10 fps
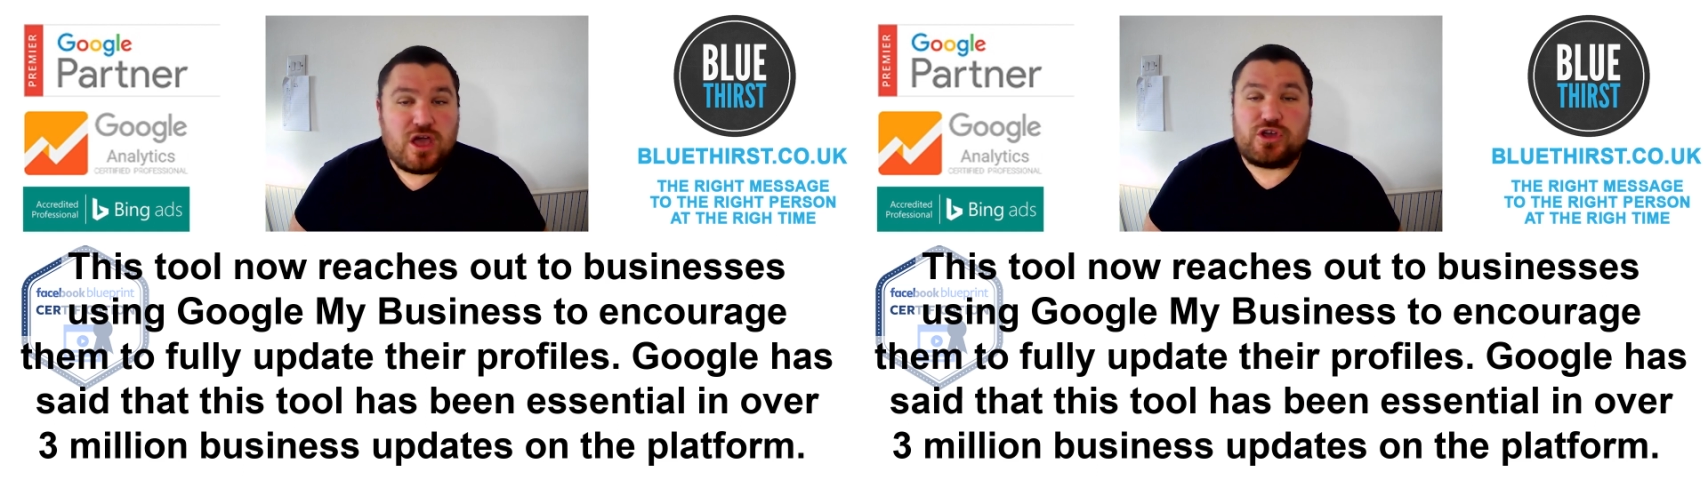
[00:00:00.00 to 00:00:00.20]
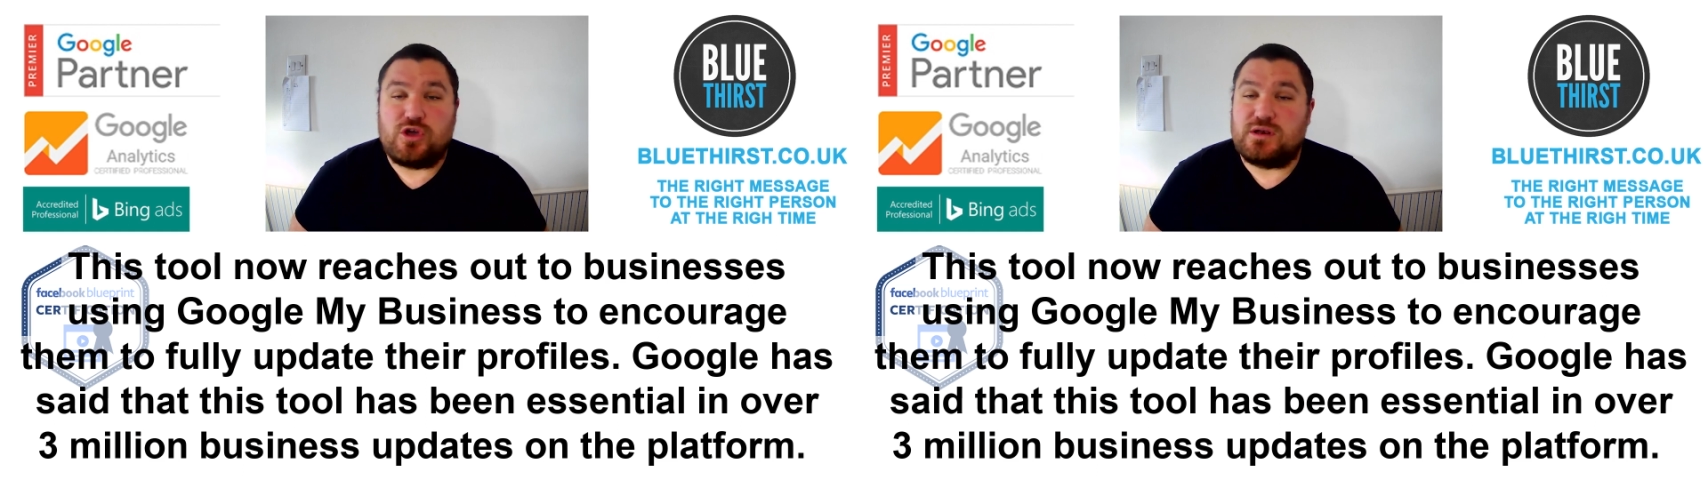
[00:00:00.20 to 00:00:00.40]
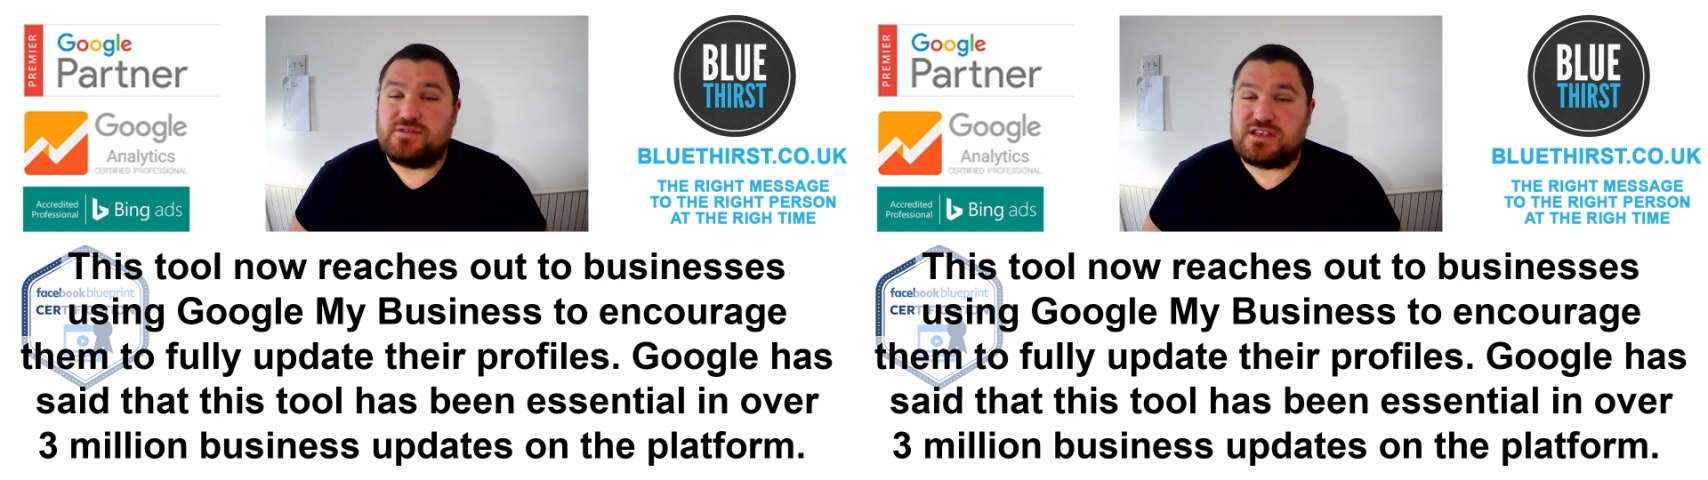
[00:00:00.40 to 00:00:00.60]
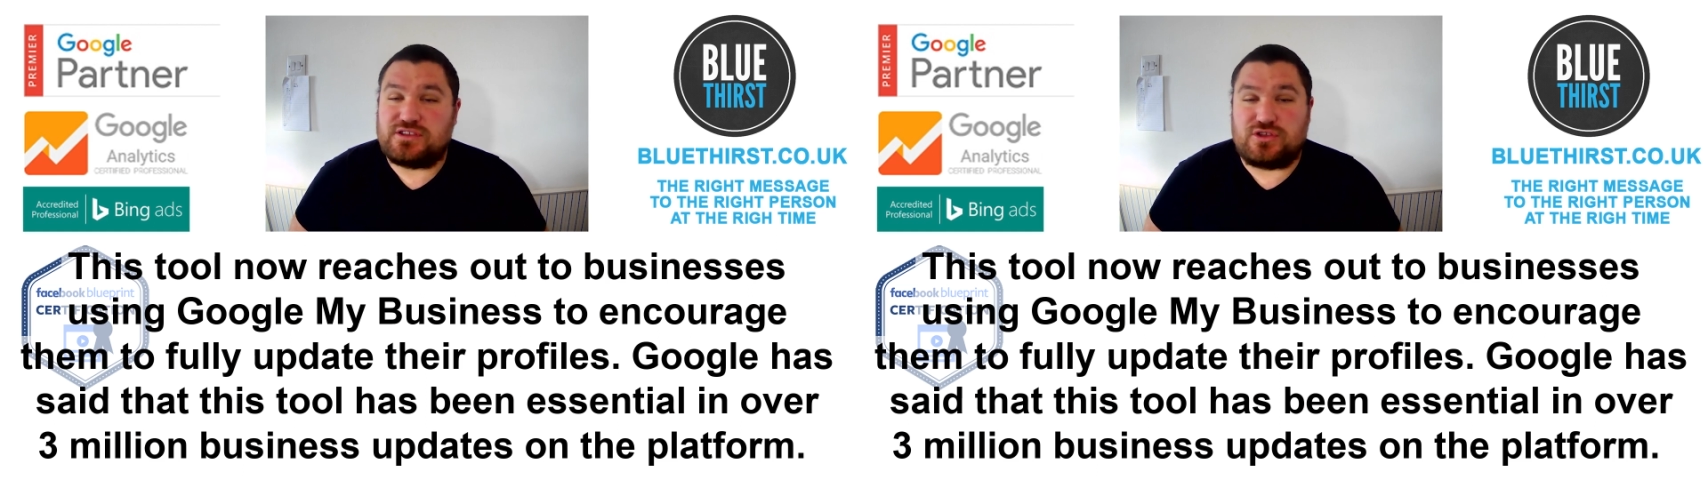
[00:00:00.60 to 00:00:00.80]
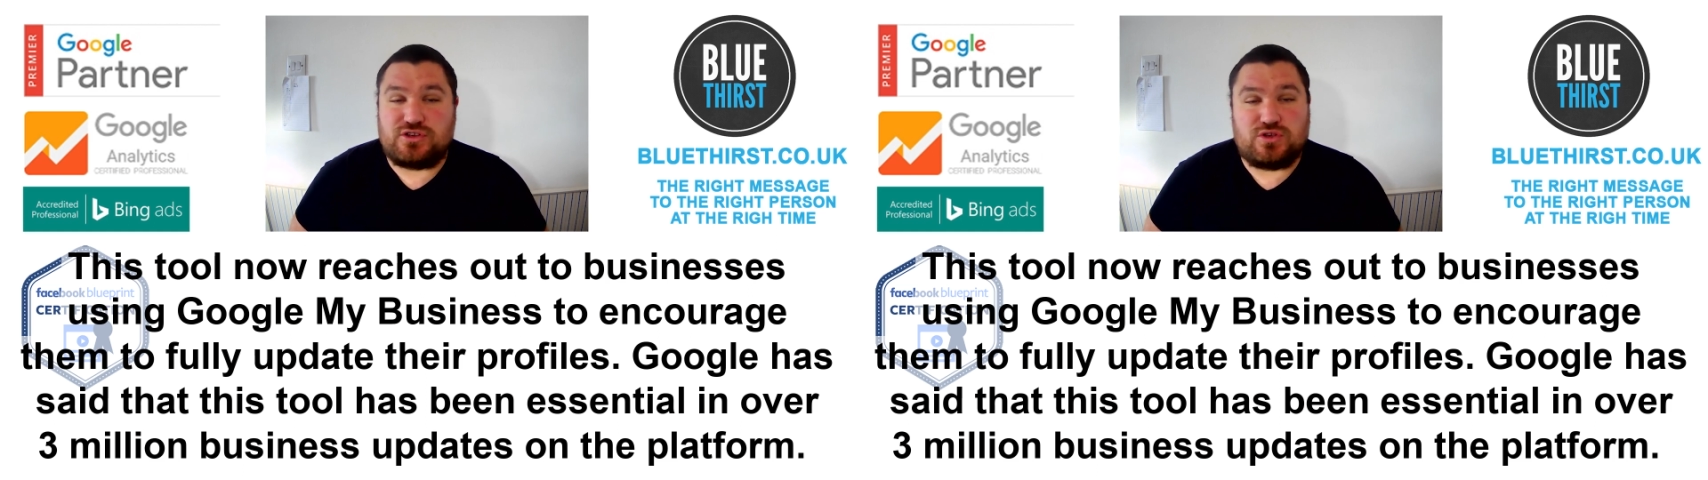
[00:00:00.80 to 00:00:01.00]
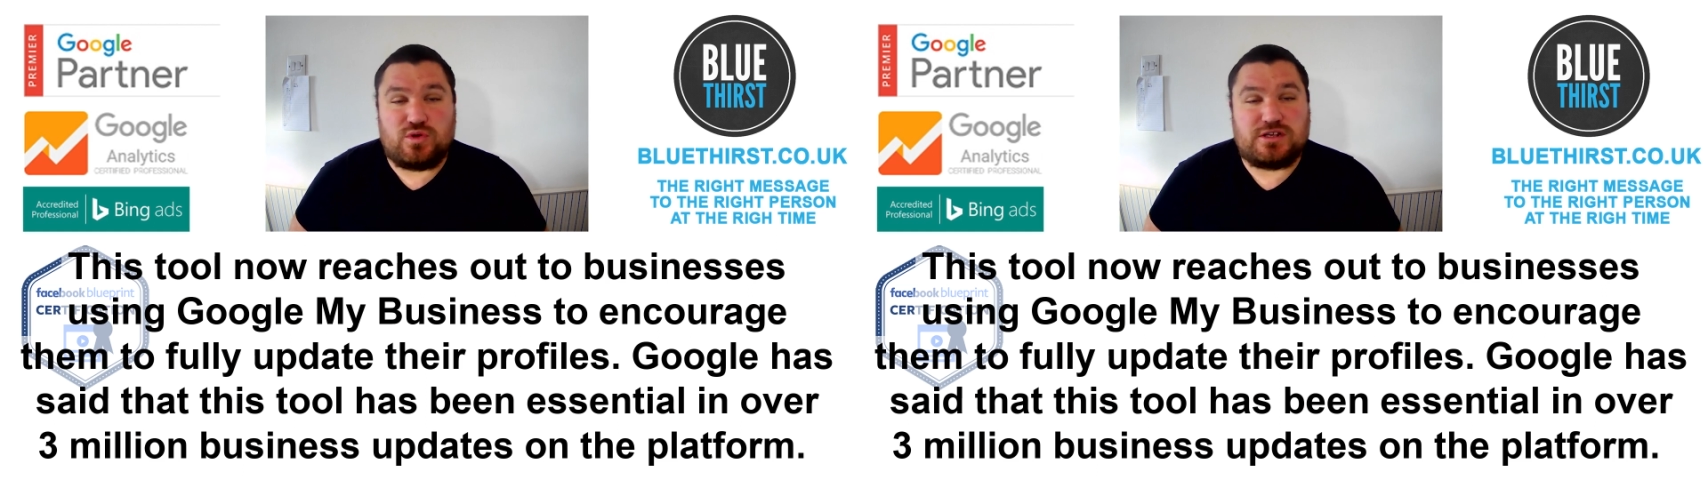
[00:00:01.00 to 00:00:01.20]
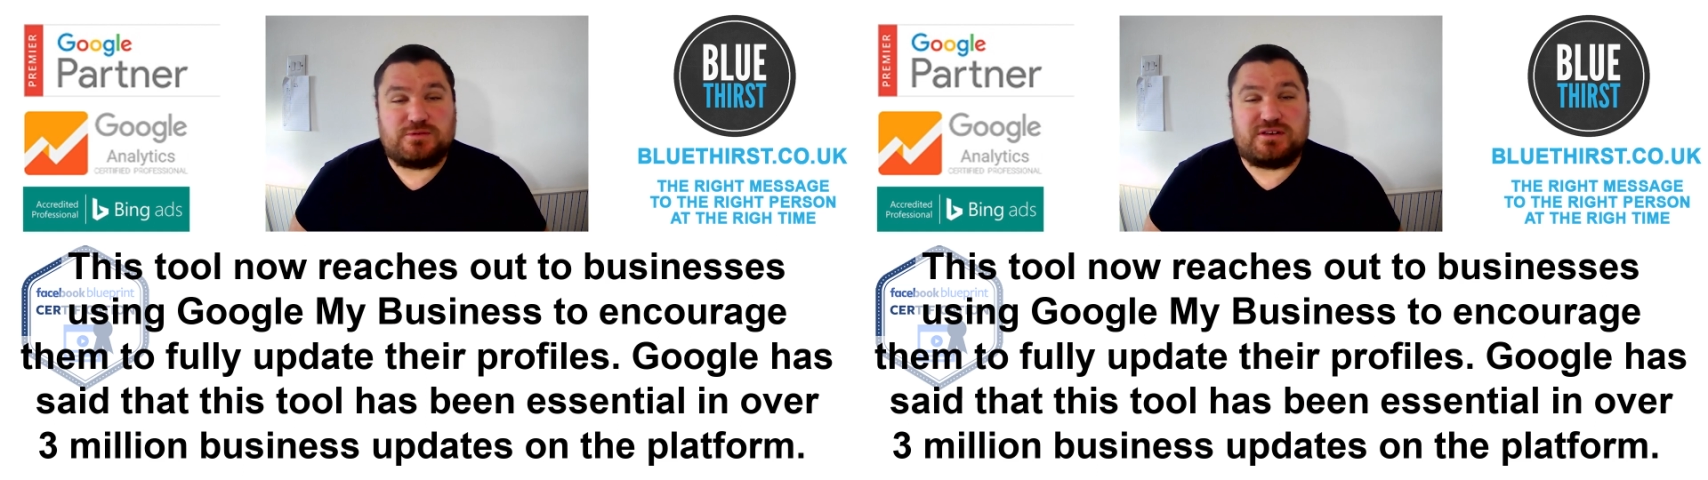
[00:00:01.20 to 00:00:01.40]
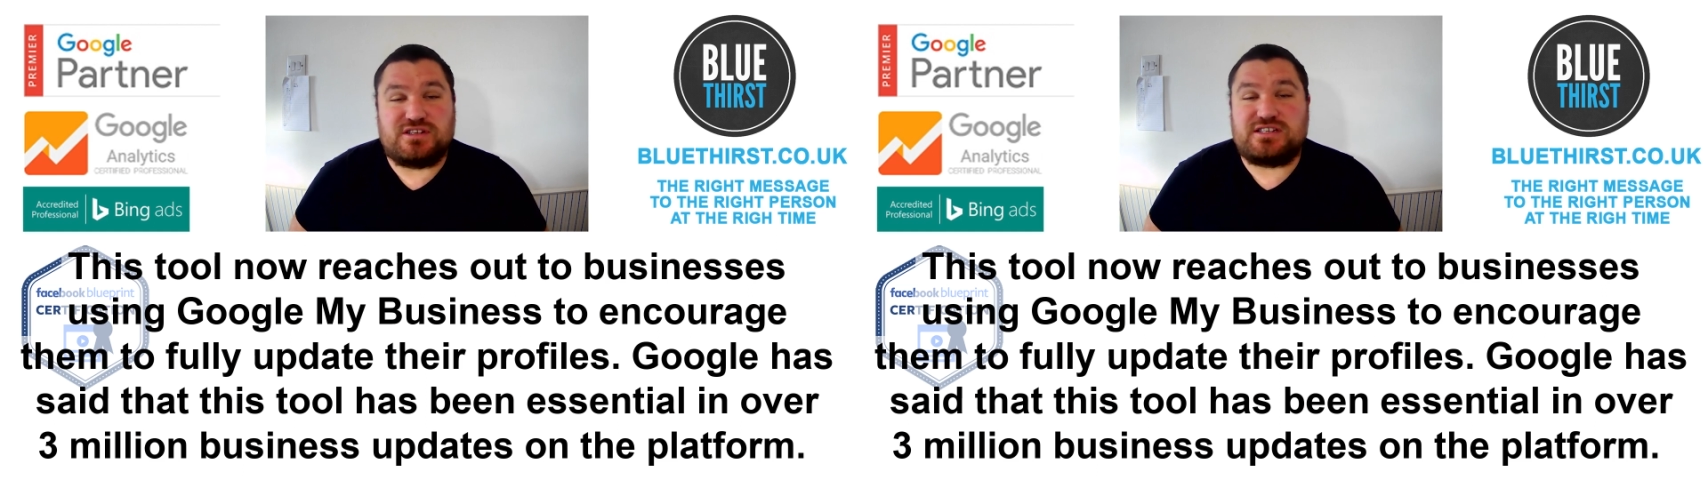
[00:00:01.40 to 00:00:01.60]
Google have said that the tool has
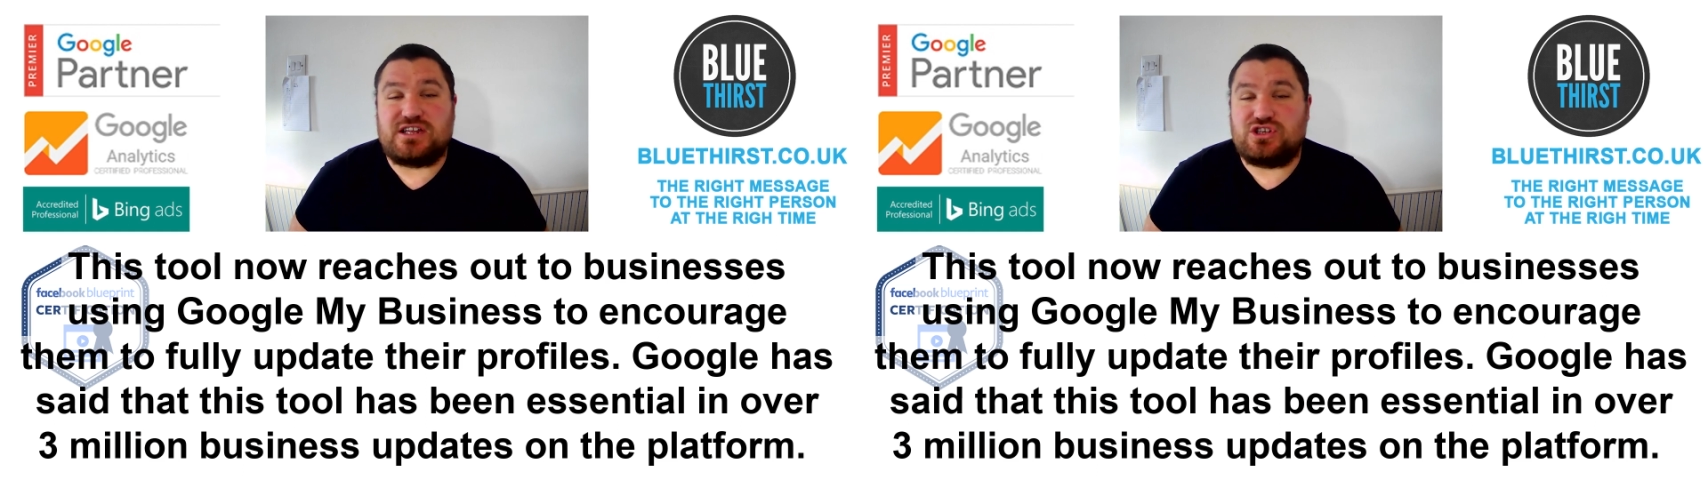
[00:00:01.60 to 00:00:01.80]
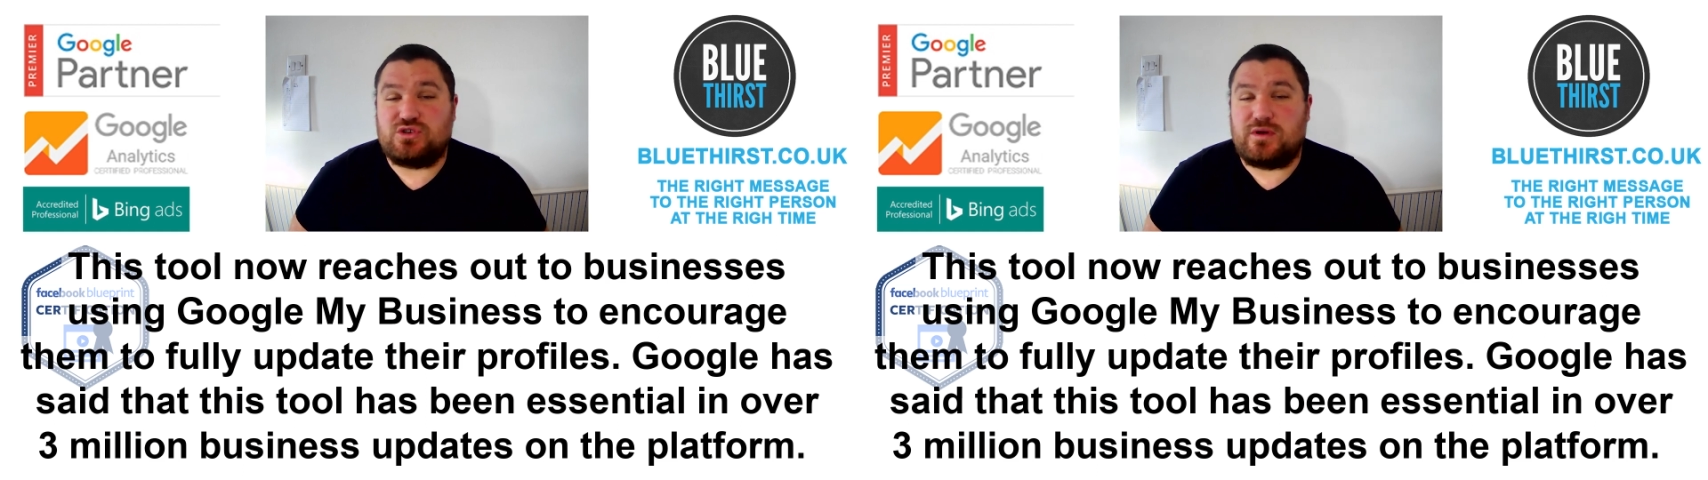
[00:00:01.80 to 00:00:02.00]
been essential